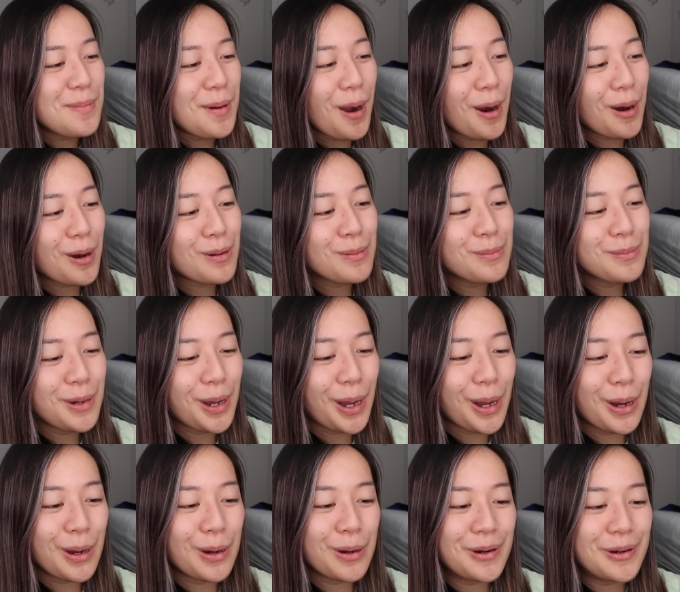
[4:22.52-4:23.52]

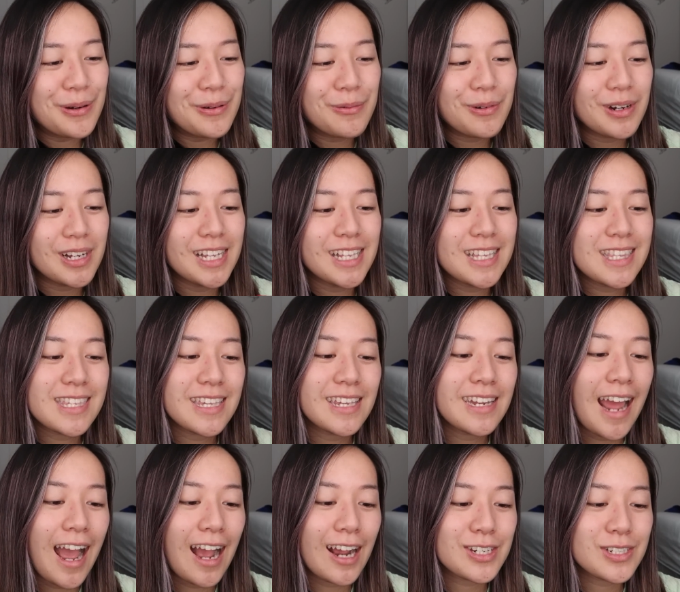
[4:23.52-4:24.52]
marmo. Well, it's
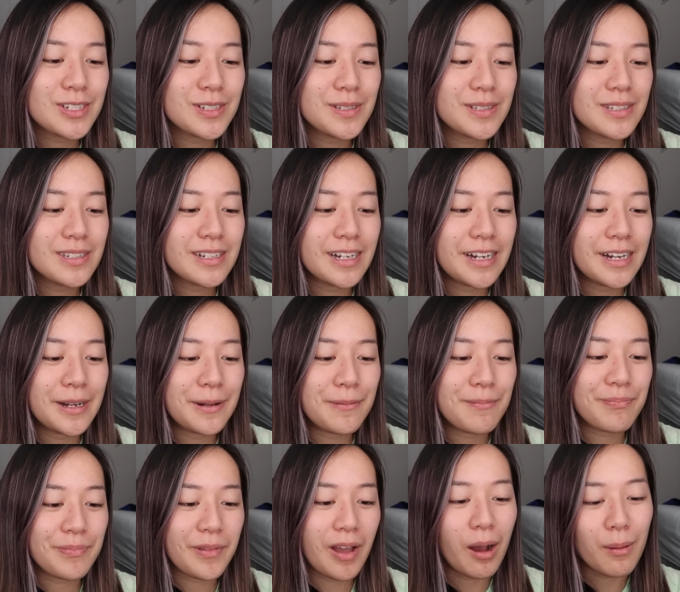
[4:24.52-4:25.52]
an actual
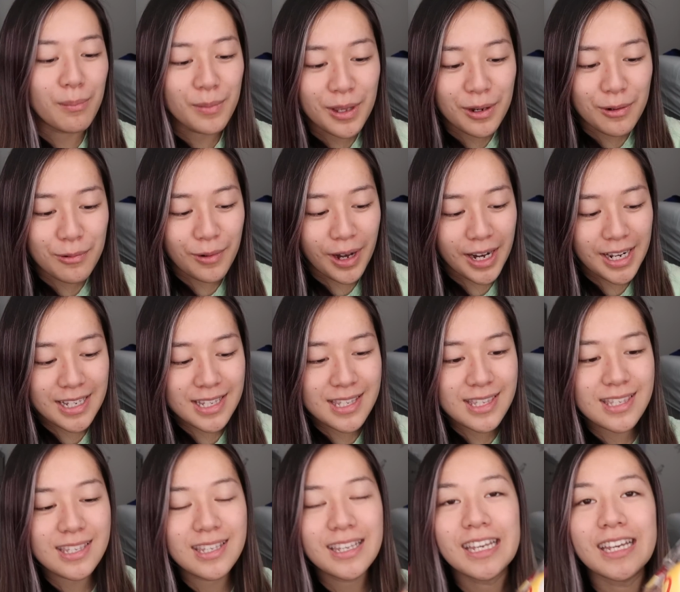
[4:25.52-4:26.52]
um, omelet
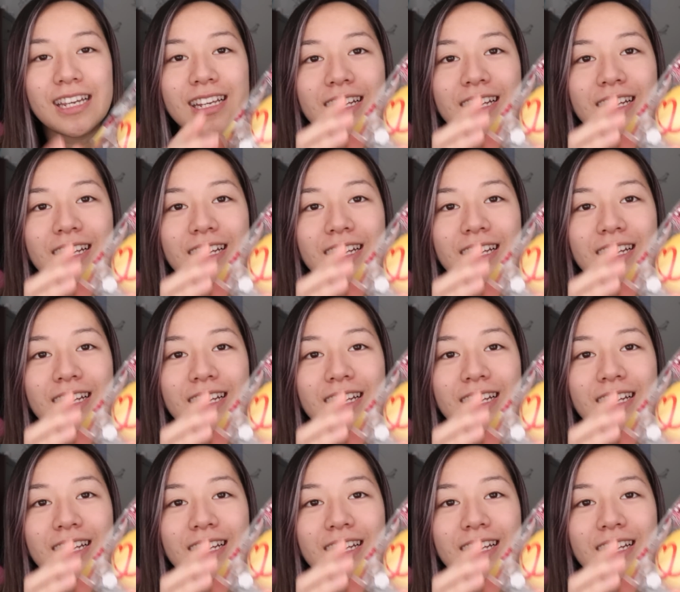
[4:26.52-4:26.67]
rice